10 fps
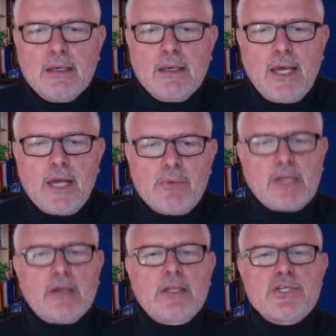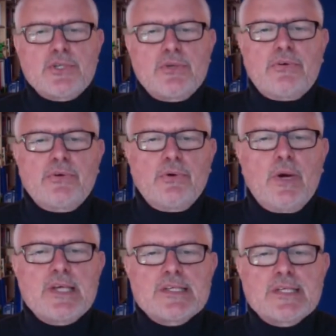and recognition through
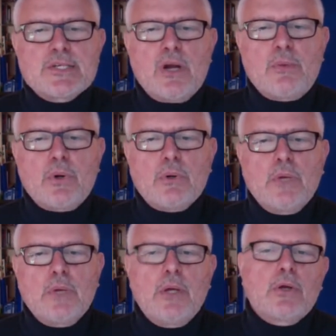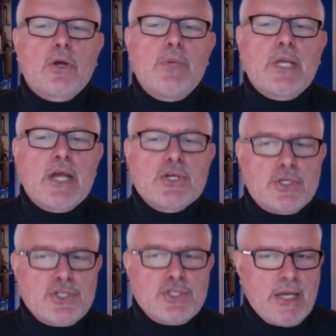OSA's global communication
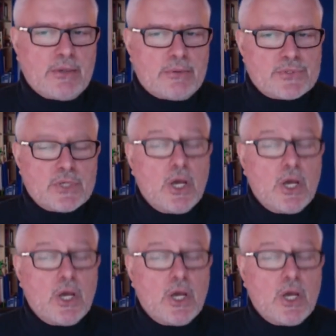channels,